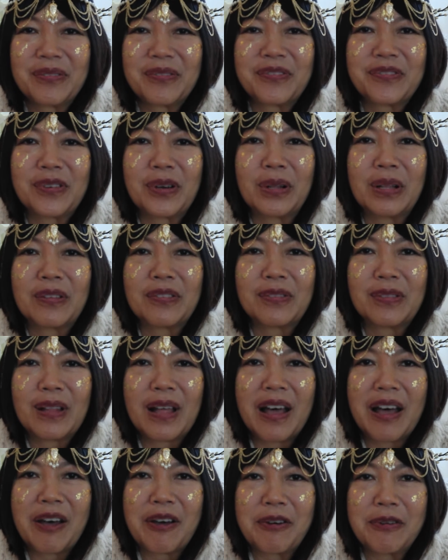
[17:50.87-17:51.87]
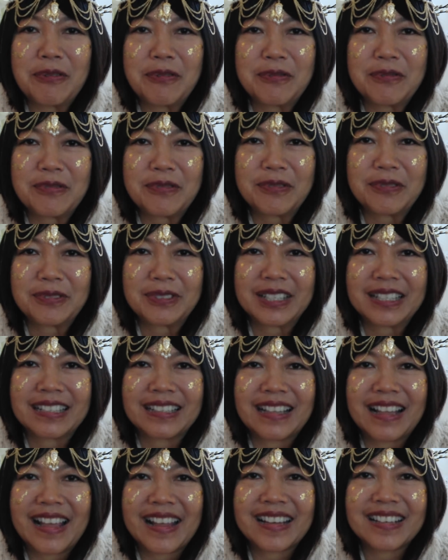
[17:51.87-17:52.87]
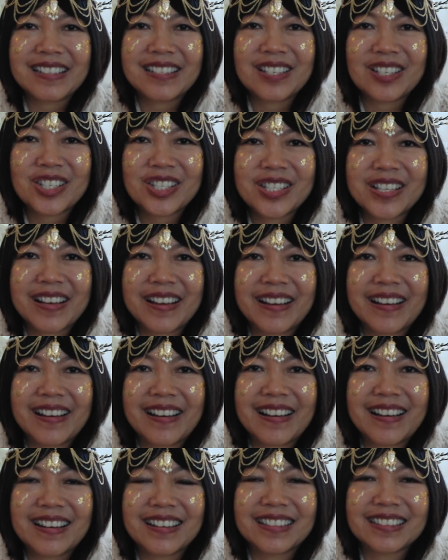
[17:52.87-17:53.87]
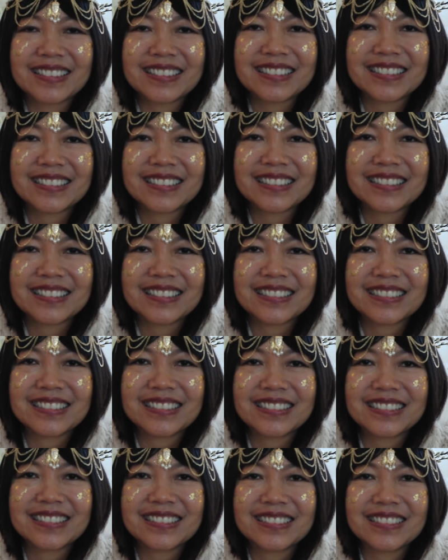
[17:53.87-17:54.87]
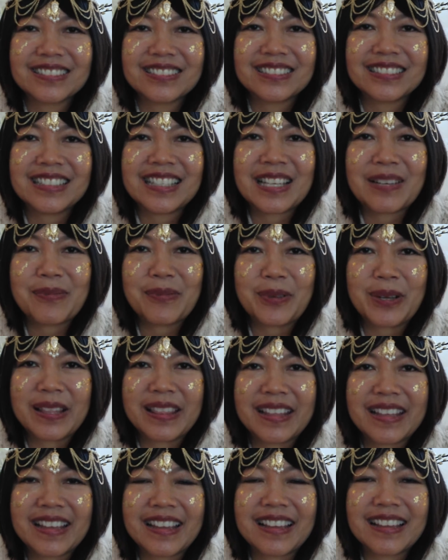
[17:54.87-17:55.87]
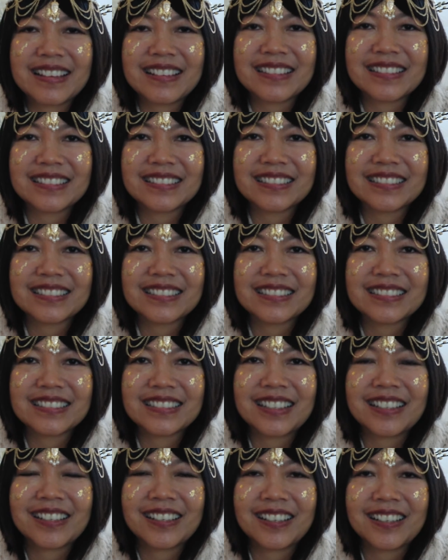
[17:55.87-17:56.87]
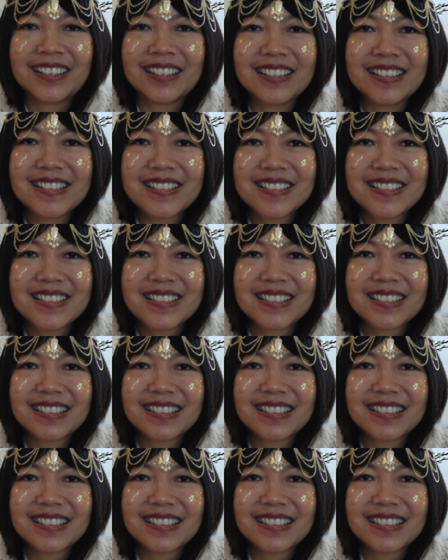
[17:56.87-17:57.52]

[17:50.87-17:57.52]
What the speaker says: full of love and light to share deep within our hearts.